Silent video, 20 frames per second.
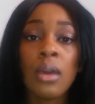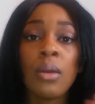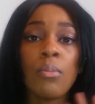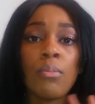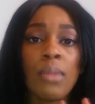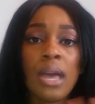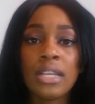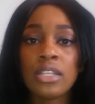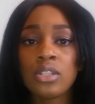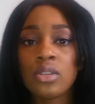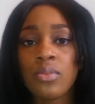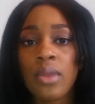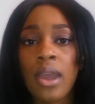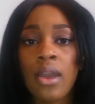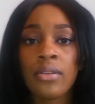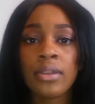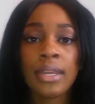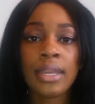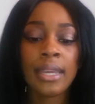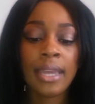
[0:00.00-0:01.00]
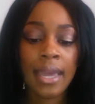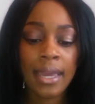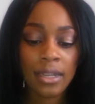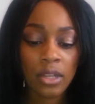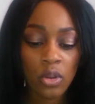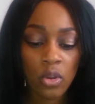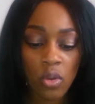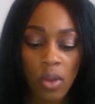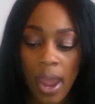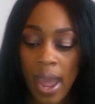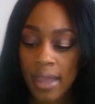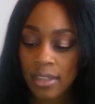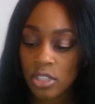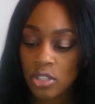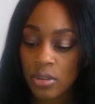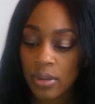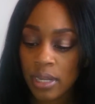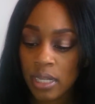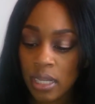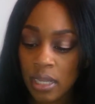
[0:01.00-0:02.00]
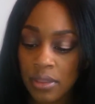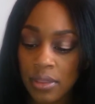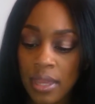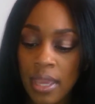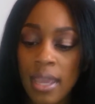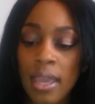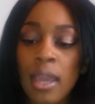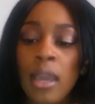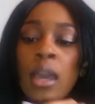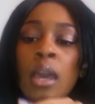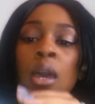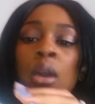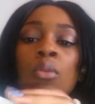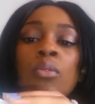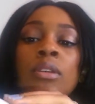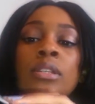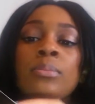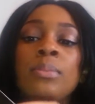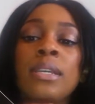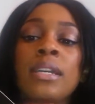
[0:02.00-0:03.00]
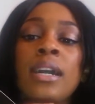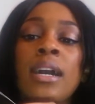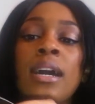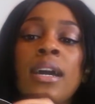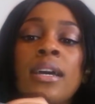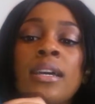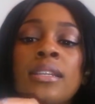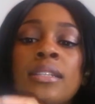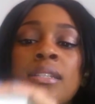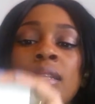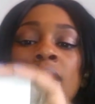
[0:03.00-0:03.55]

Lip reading: mess around and get cracked or anything was because